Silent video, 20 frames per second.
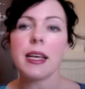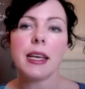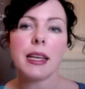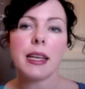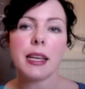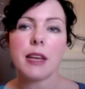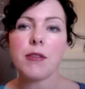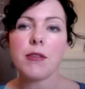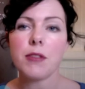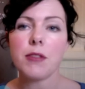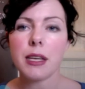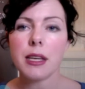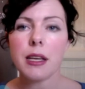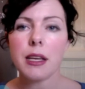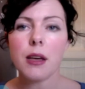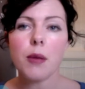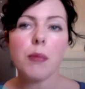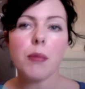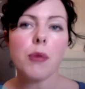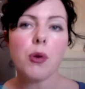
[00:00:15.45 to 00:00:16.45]
and every
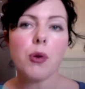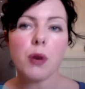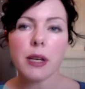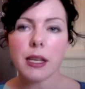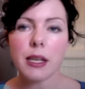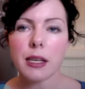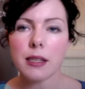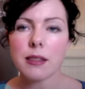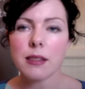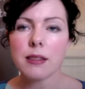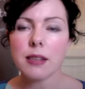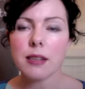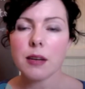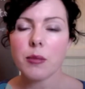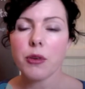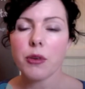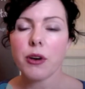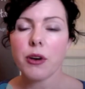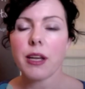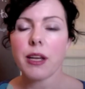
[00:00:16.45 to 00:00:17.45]
morning in
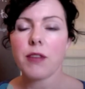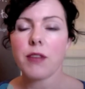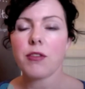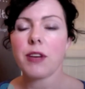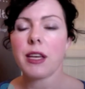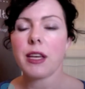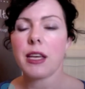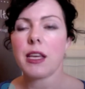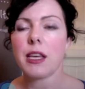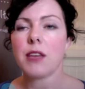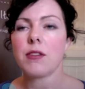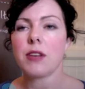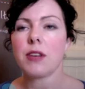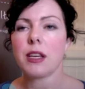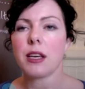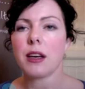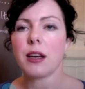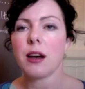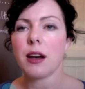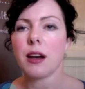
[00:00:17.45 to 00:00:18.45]
summer and every
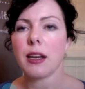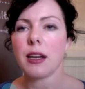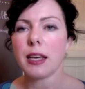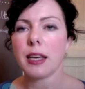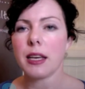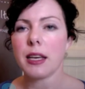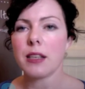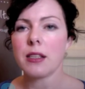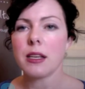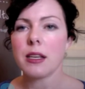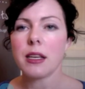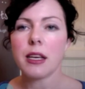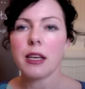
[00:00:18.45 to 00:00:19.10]
evening I get